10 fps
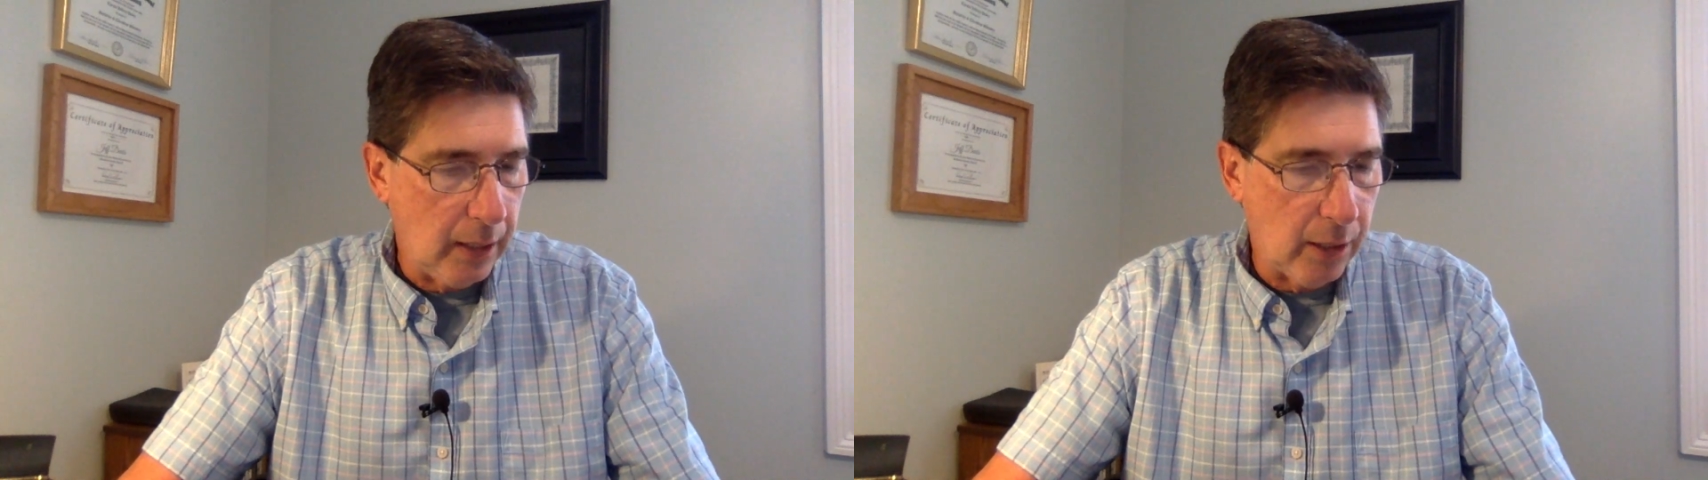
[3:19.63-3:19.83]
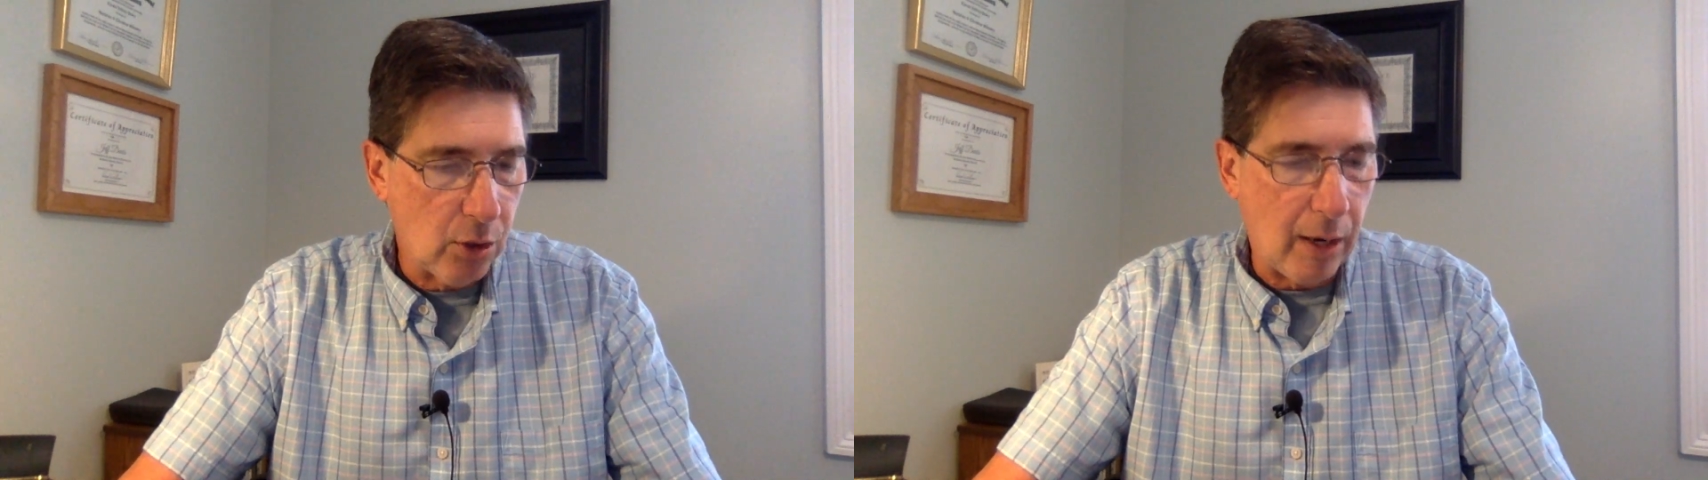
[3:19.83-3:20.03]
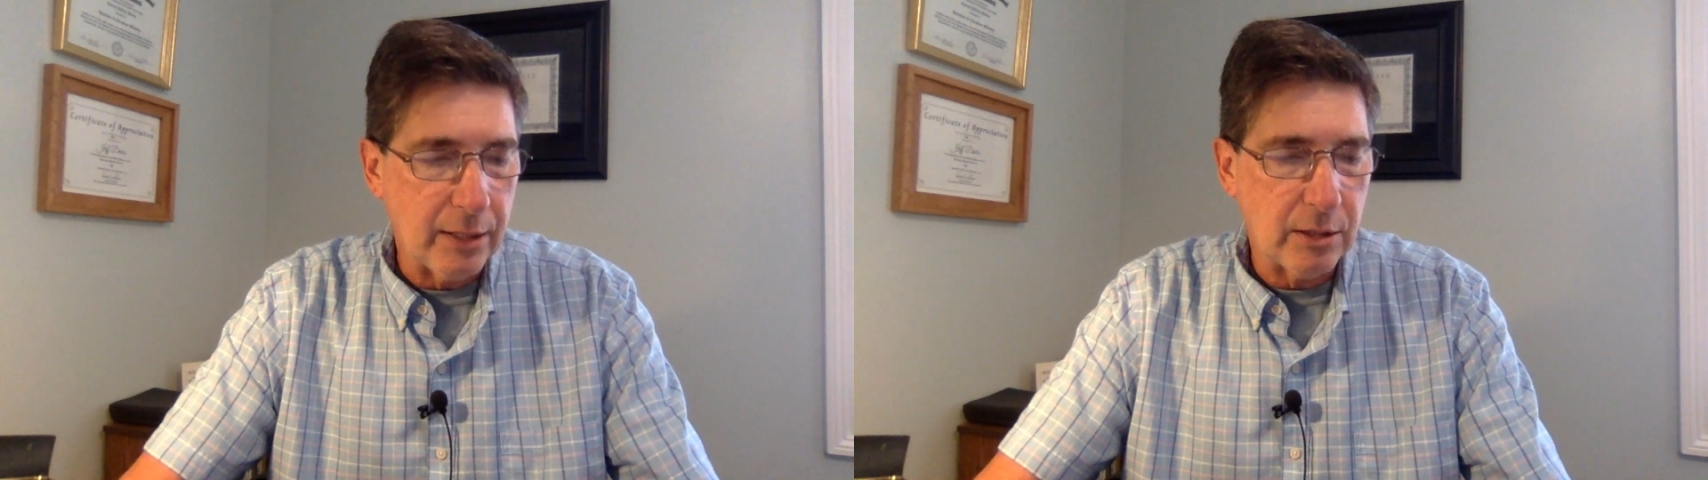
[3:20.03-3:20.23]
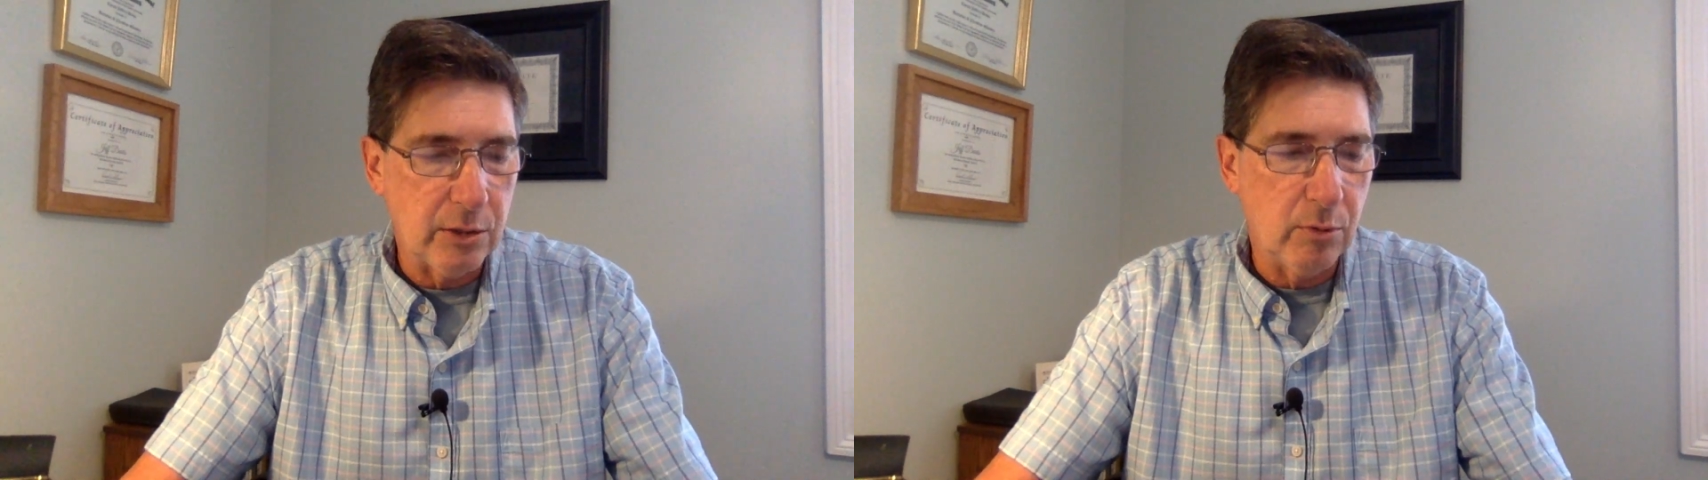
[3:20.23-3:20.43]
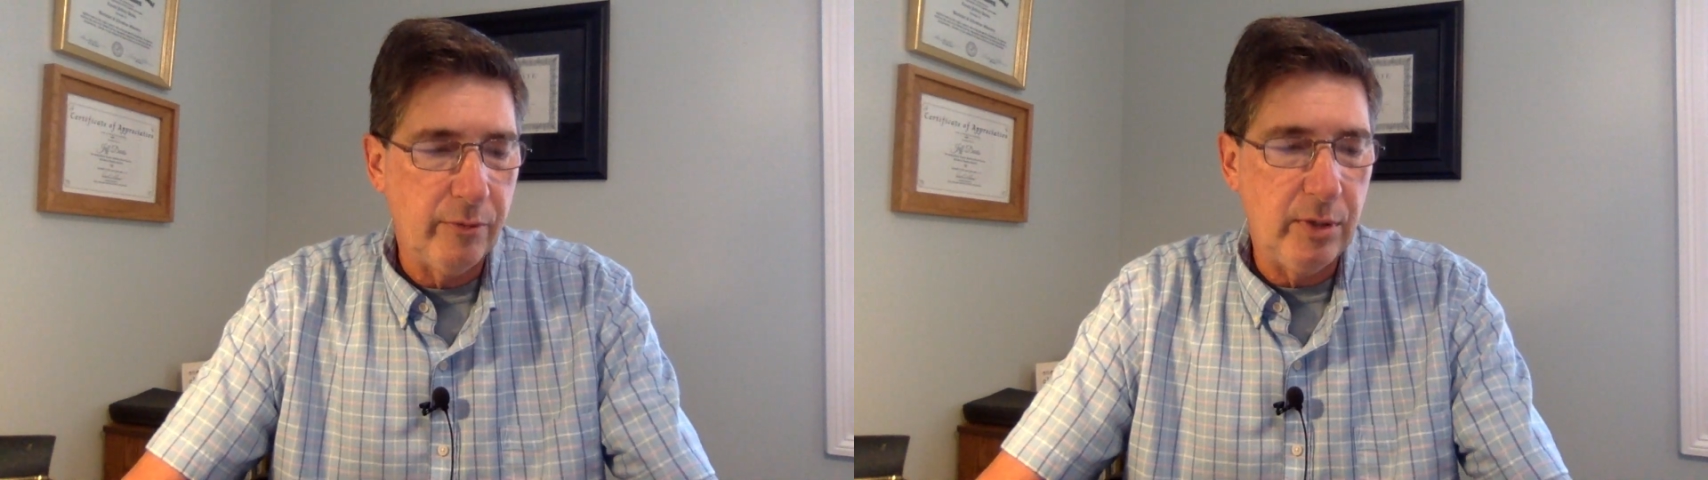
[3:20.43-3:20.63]
And Christ
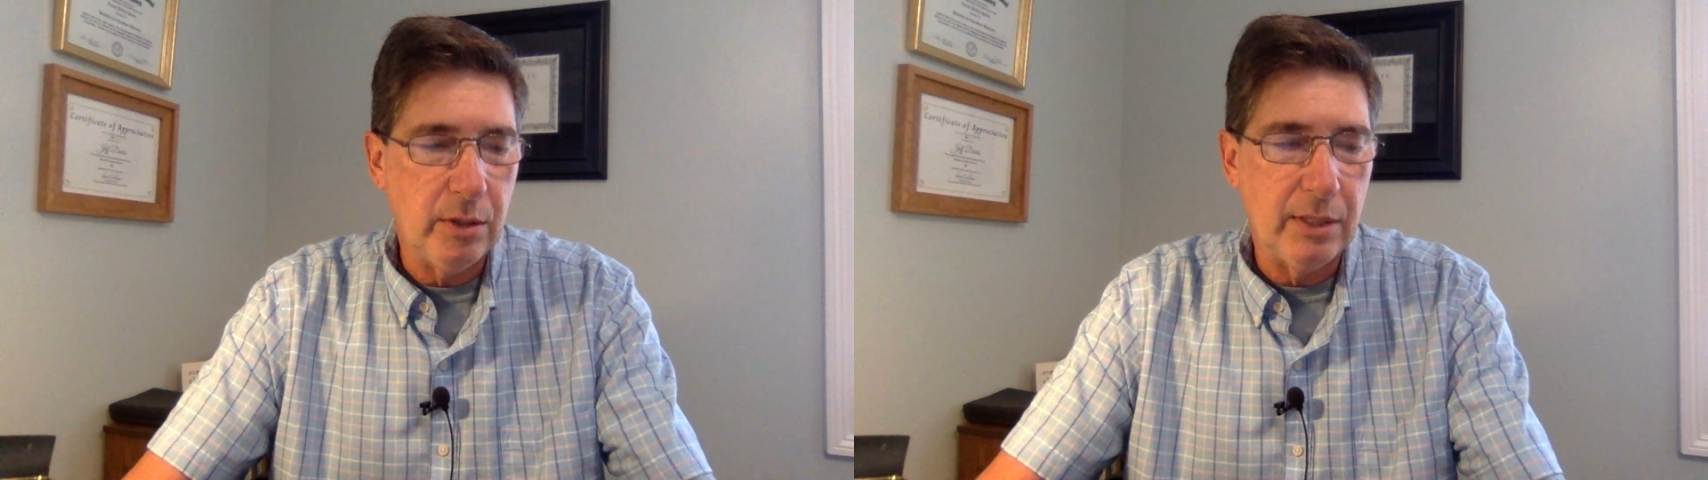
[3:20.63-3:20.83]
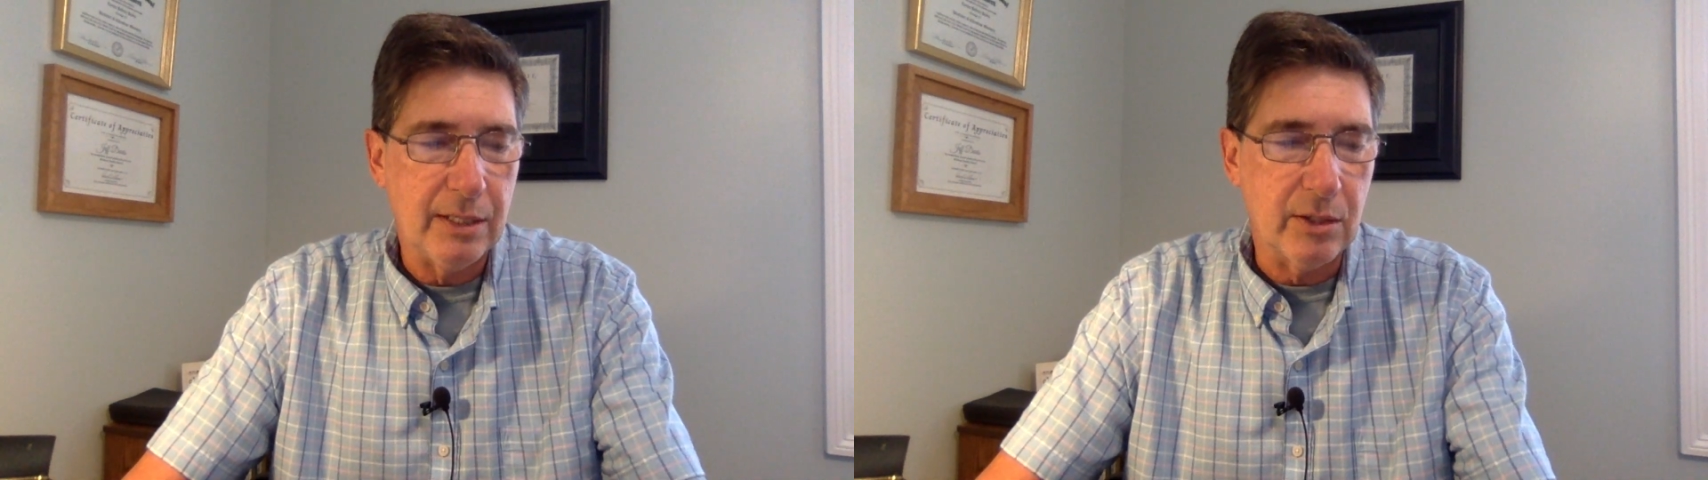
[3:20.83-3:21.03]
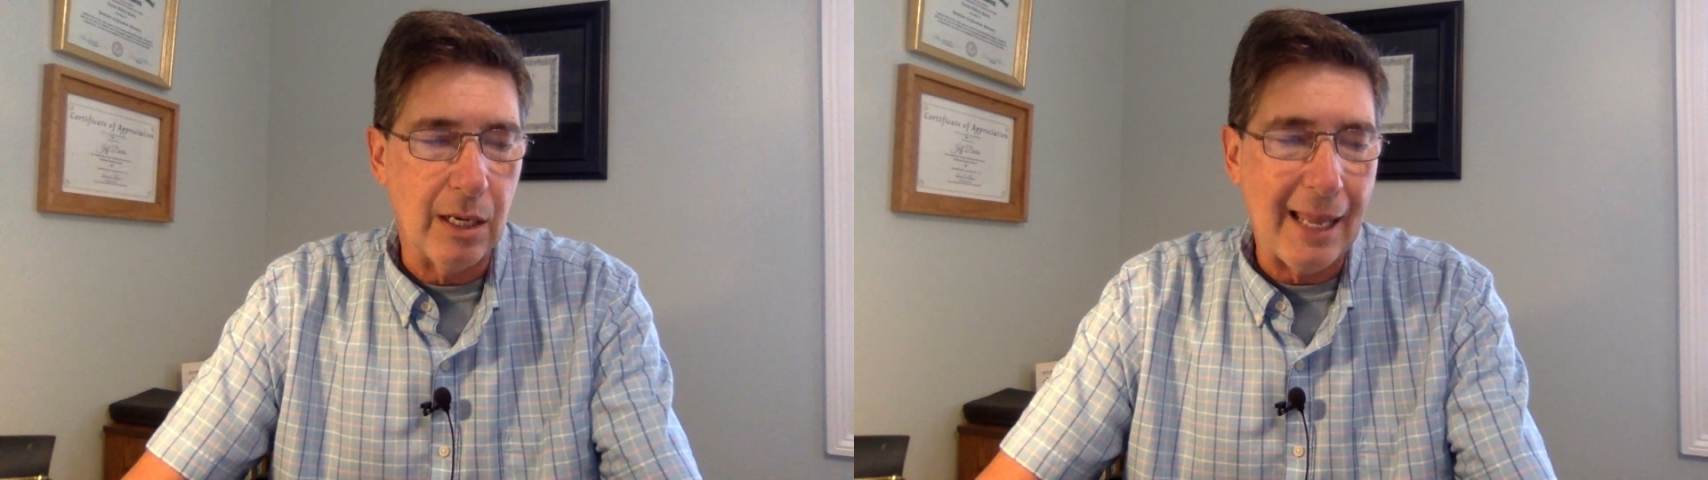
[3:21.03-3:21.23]
is revealed as the